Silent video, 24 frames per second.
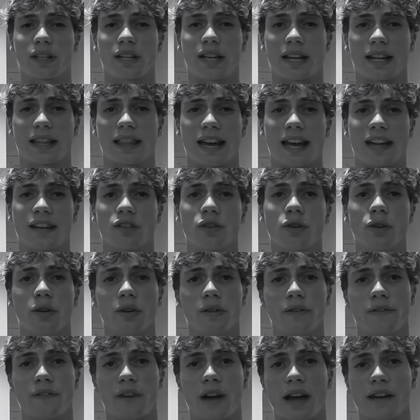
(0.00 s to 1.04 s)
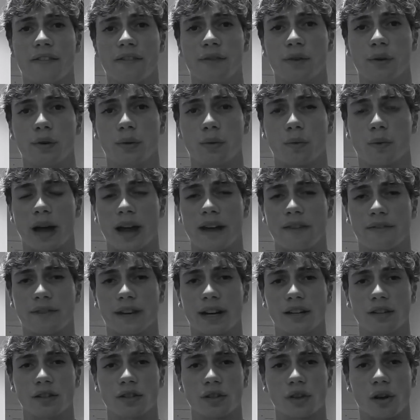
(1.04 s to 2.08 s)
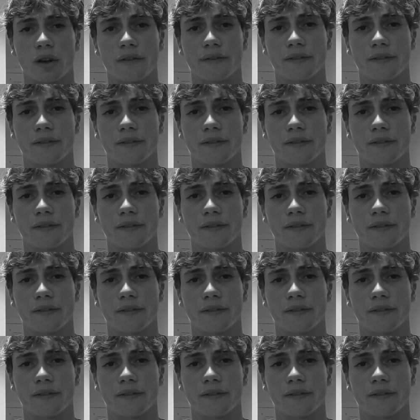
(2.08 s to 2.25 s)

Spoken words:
like that 2 to 5 foot wave range so